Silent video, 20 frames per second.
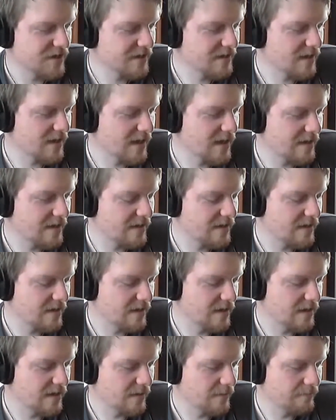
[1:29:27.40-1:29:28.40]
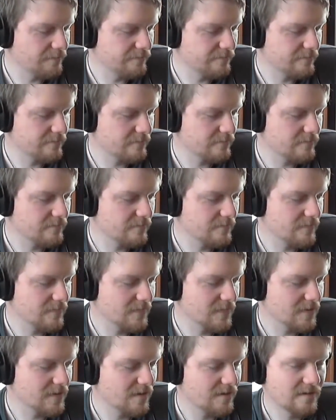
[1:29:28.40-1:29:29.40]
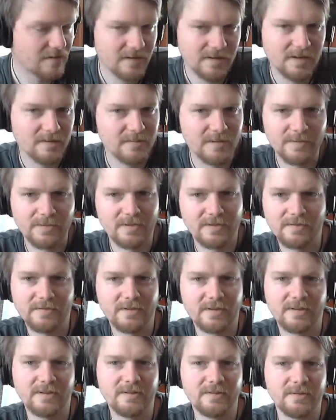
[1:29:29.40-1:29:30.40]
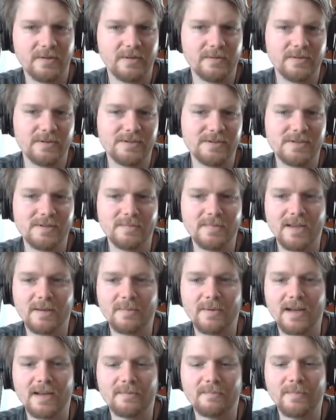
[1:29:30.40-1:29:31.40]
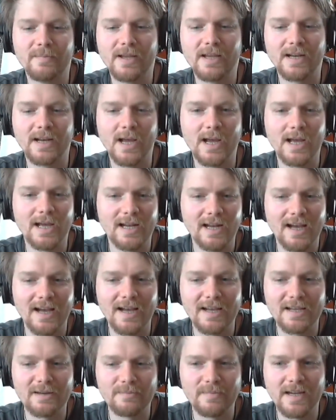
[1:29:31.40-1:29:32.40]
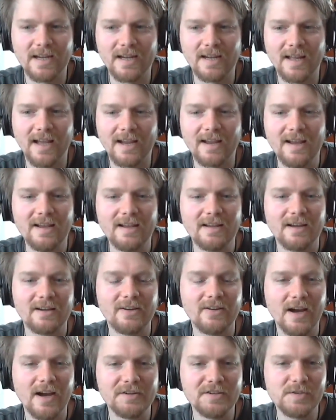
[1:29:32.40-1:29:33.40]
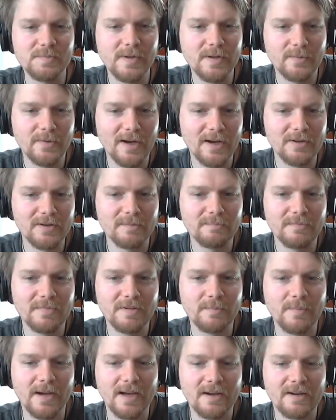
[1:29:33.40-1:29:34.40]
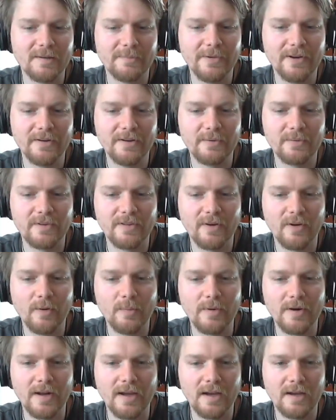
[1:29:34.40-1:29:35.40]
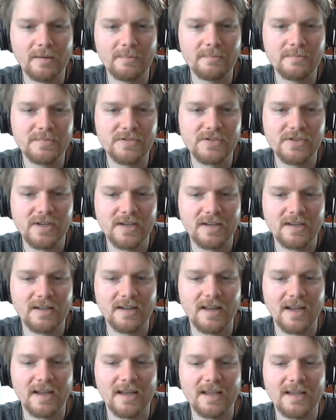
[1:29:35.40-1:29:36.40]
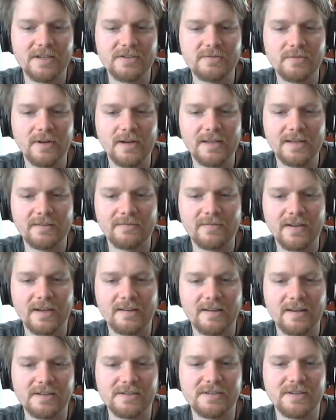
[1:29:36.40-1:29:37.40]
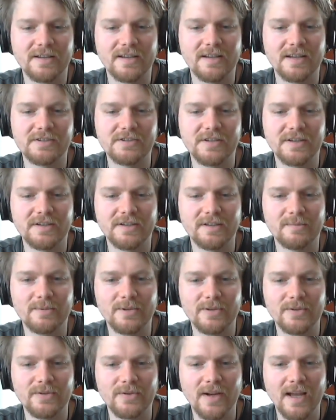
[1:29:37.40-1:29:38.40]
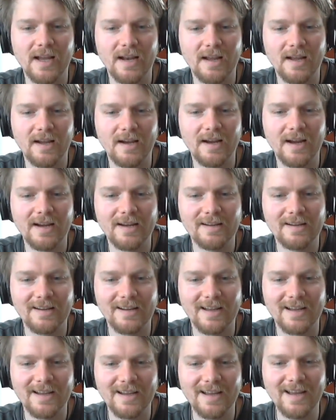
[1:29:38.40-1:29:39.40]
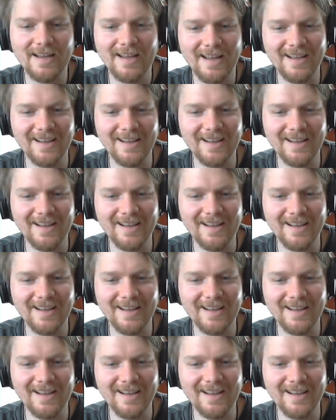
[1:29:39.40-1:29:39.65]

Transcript: I said I can't remember what the fuck the tweet was. Something about him being an ally and being like, Kraut has been welcomed by our community with open arms. Like, he's really a fantastic SJW ally. Like,